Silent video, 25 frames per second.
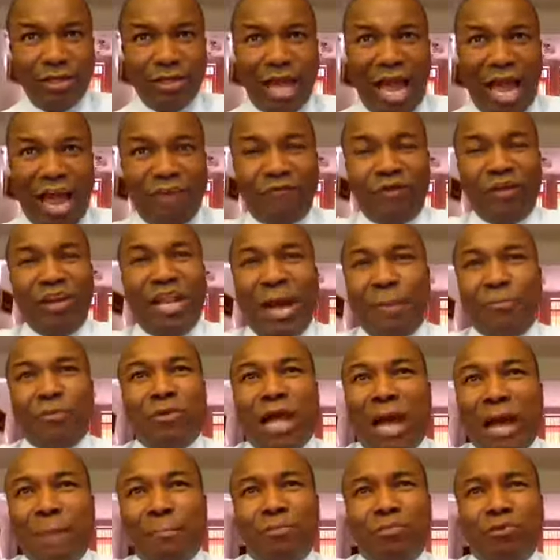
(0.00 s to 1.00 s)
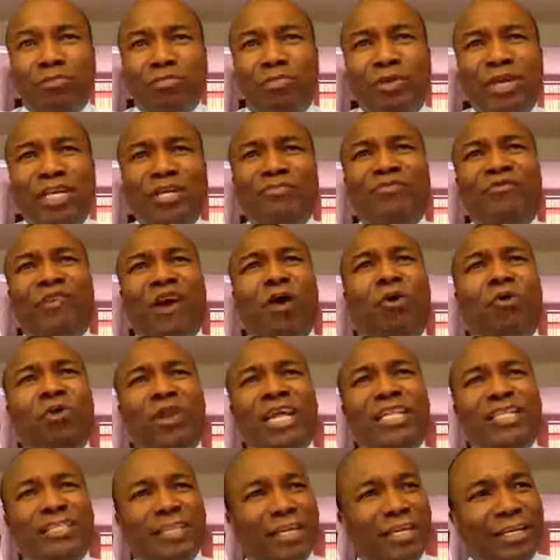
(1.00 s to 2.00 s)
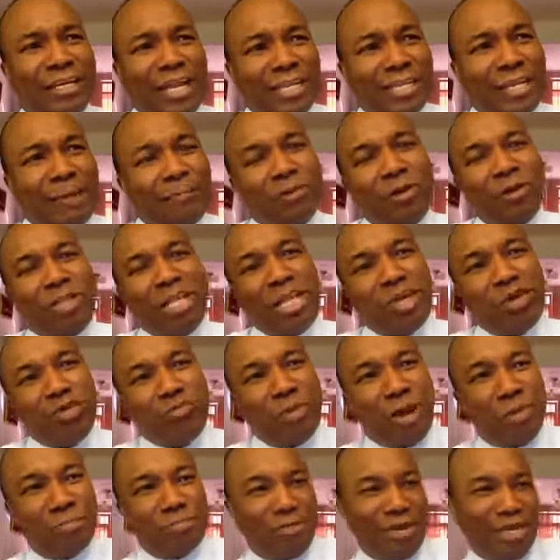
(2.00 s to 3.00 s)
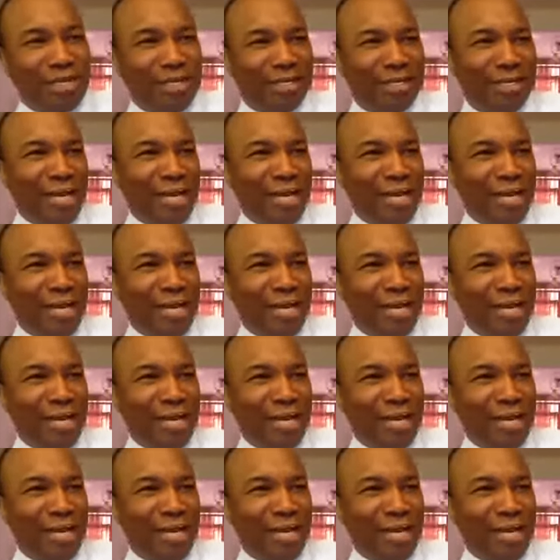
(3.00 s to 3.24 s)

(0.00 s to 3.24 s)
I feel I'm, I'm being violated, that I'm not a human being.